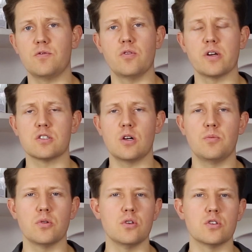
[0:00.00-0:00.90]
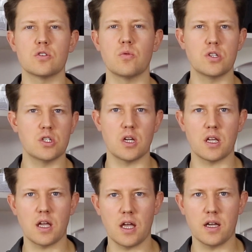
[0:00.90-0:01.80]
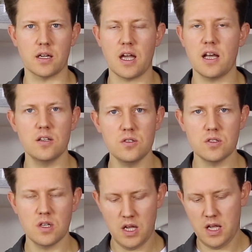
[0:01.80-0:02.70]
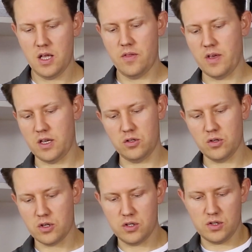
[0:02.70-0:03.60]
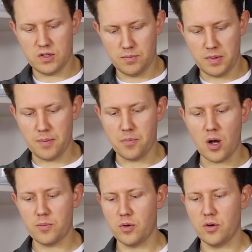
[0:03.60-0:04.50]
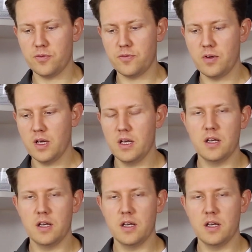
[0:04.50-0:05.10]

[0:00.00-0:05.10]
if, for example, you're switching colors, then you could just simply pop off